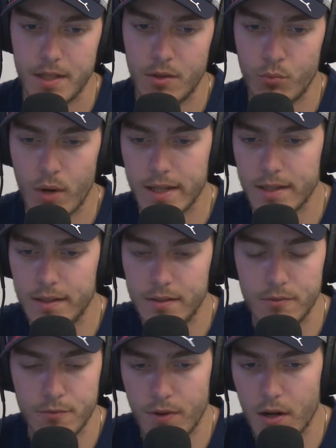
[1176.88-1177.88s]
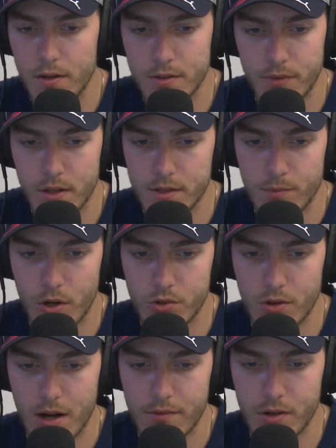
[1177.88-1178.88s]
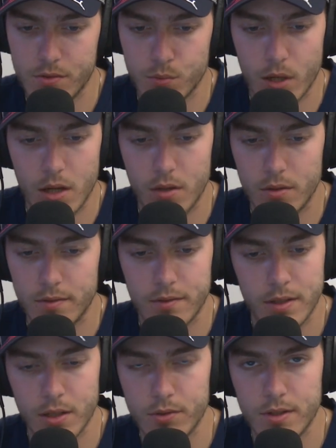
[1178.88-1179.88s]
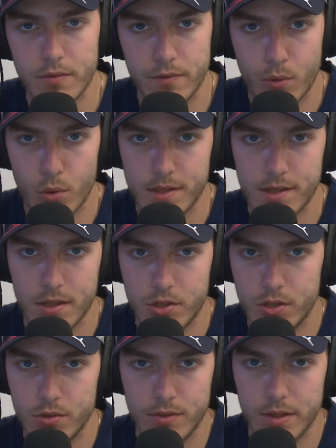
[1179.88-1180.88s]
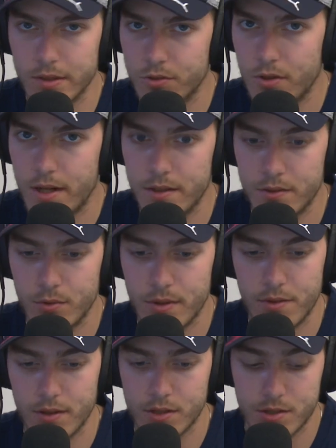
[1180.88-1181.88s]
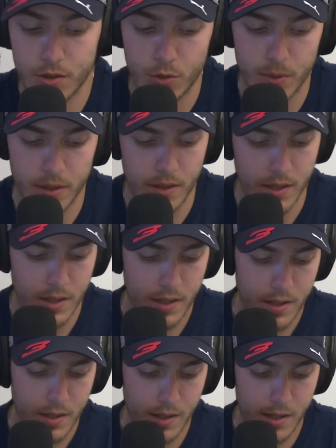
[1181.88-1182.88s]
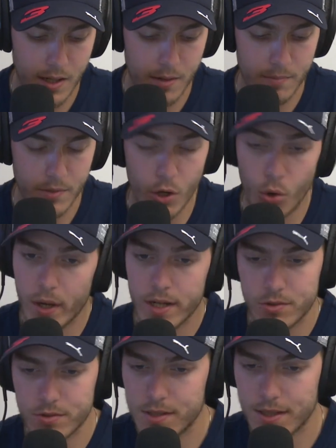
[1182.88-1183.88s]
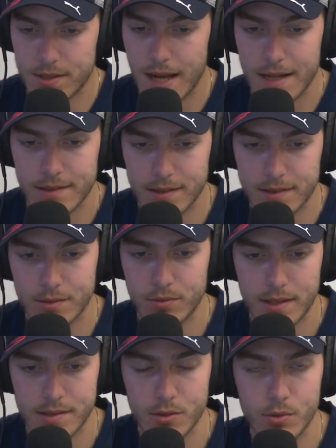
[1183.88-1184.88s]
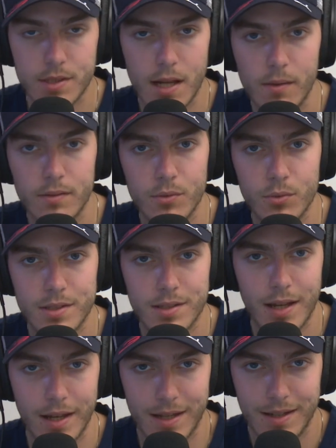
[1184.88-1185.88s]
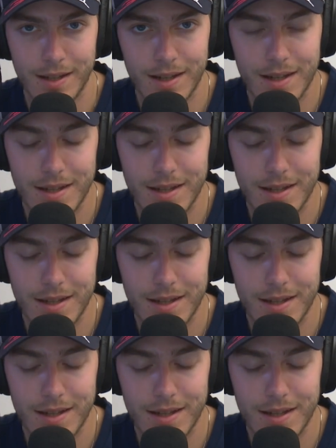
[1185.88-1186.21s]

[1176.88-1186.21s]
Raikkonen, very, very smart driver as well. Didn't force the issue, didn't try to do anything stupid. No interesting tactics, as Lewis Hamilton would say.